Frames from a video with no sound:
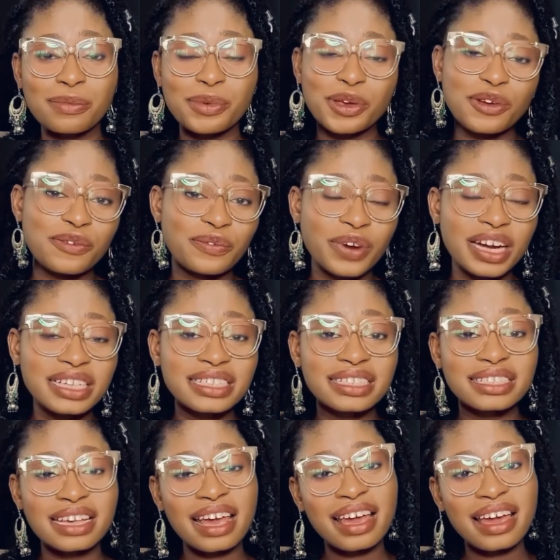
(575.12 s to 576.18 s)
with your
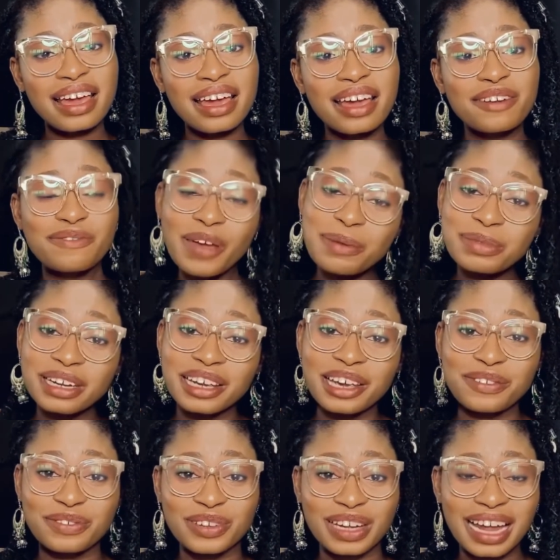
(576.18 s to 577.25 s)
friends and family
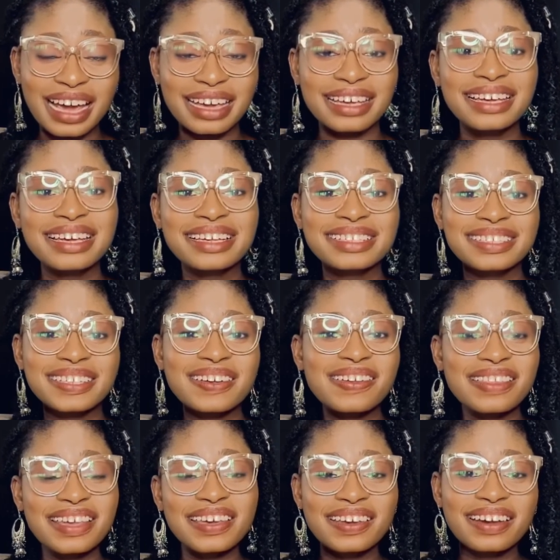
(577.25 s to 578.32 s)
if you like. So
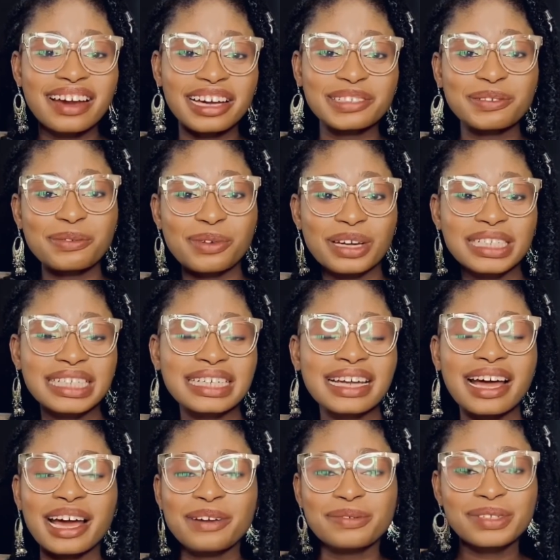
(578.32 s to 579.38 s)
thank you guys for
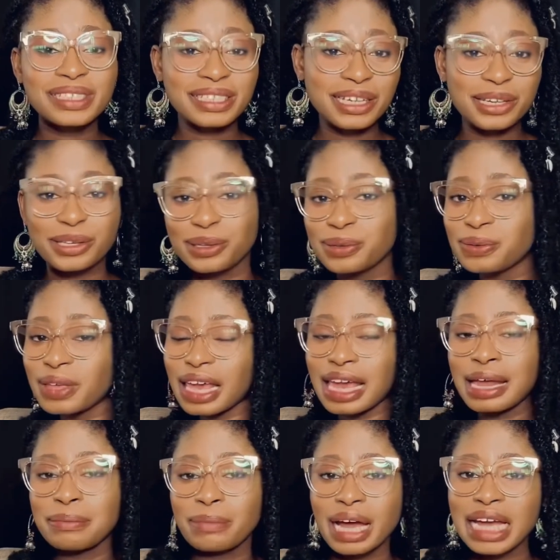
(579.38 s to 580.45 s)
watching. I will see you
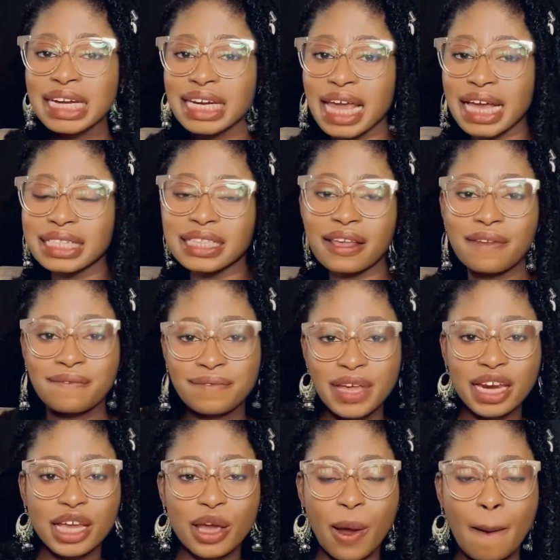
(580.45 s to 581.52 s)
in my next
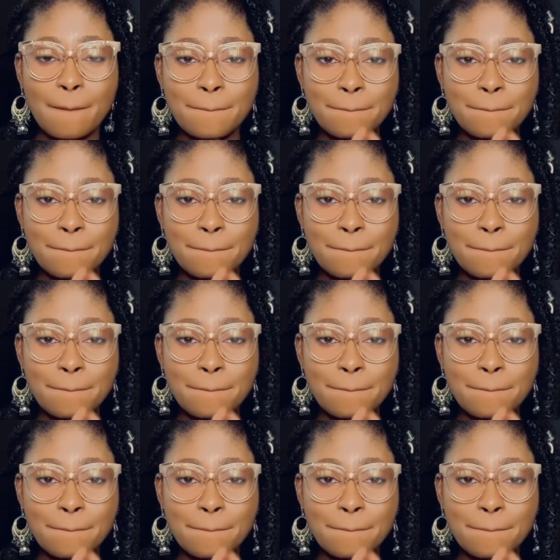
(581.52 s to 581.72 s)
video.